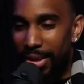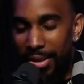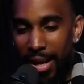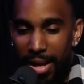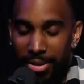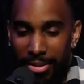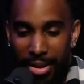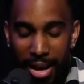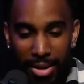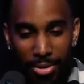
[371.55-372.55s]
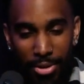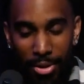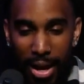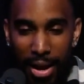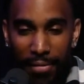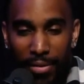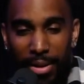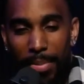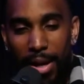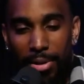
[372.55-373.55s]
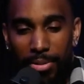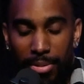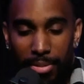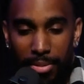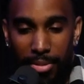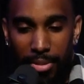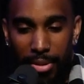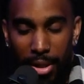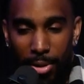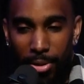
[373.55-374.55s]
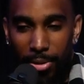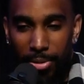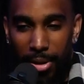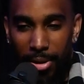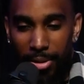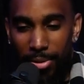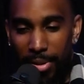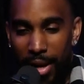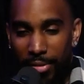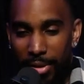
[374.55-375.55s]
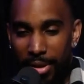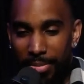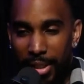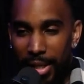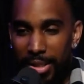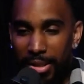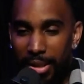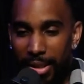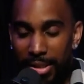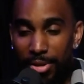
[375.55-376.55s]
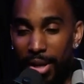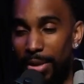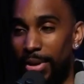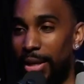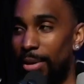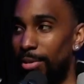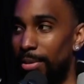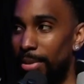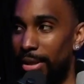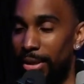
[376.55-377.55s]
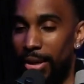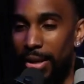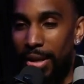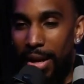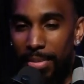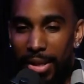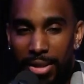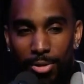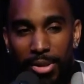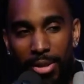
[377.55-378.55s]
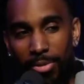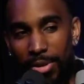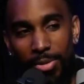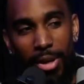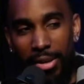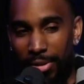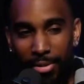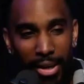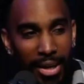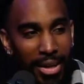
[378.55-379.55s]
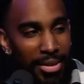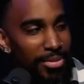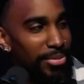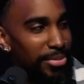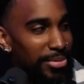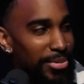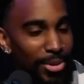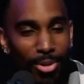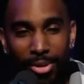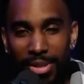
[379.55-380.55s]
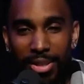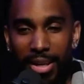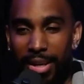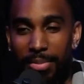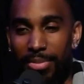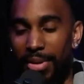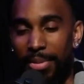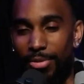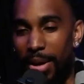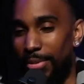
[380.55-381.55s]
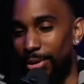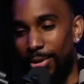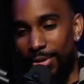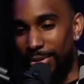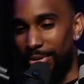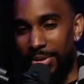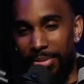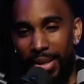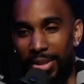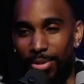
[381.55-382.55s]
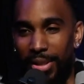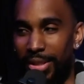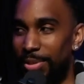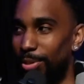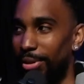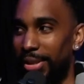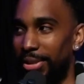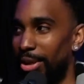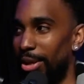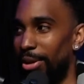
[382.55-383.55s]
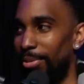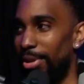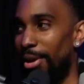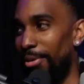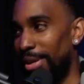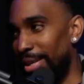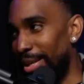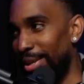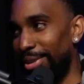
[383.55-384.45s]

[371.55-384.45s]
Now I don't know how I feel about the whole her going after him, the cousin thing, because he tried to break up with her, but. I mean, you seen her when she's walking in the rain, quarters in your hand. I'm dropping the quarters too, because I'm like, well, at this point, we already here.